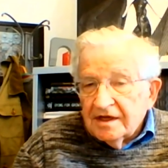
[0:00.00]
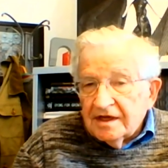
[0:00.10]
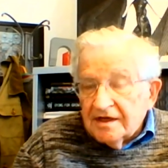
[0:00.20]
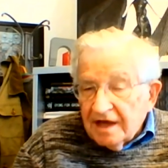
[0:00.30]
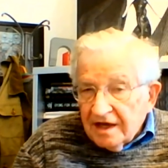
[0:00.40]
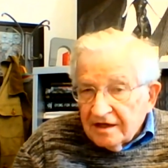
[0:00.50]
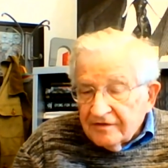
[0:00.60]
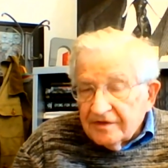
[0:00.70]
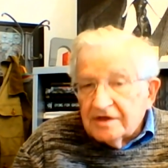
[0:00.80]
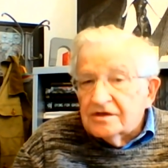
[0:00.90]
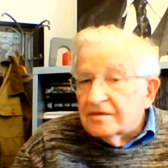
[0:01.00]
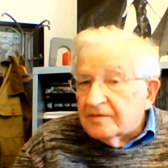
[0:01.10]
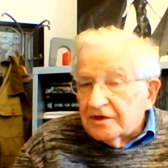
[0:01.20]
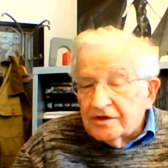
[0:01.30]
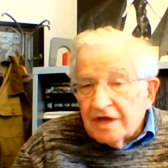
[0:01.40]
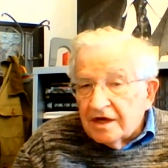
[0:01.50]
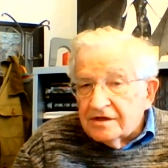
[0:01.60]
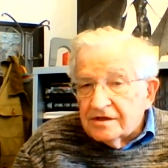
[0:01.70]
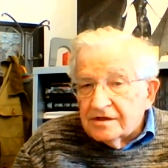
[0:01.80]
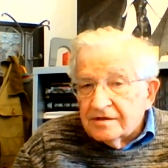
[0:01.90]
And out of this emerged
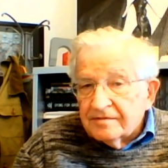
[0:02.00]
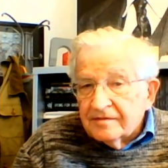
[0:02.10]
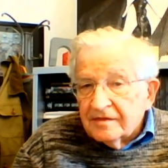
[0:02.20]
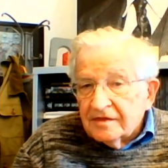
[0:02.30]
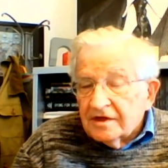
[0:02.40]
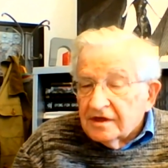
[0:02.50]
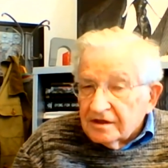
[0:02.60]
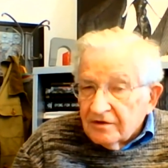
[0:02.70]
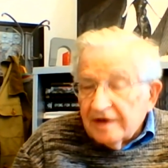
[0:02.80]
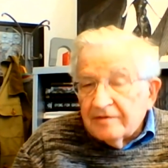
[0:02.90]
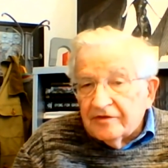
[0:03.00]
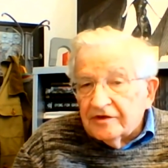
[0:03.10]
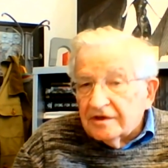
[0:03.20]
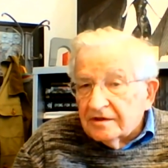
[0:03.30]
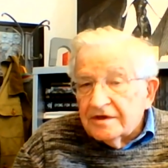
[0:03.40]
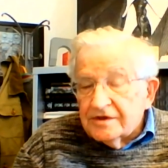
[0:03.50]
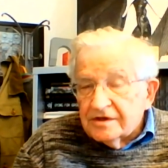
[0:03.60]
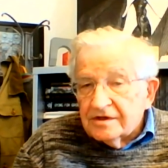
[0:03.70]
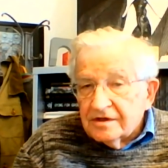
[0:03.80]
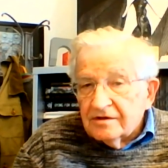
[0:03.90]
ISIS. Uh, Graham Fuller is
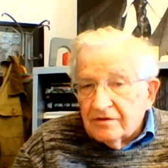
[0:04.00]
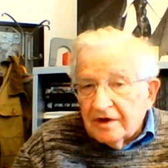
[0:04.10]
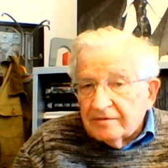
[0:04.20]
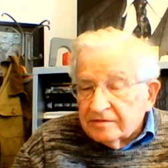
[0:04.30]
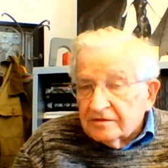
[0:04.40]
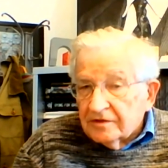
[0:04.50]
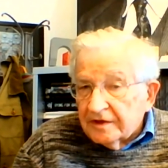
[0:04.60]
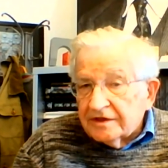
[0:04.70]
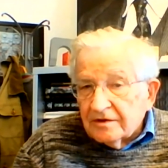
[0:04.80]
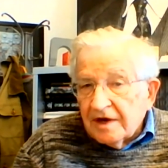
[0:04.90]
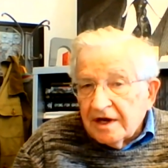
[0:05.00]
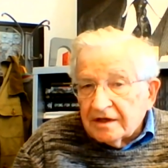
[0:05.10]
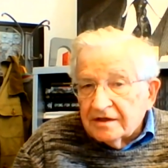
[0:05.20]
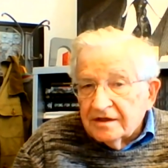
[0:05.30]
quite, quite correct.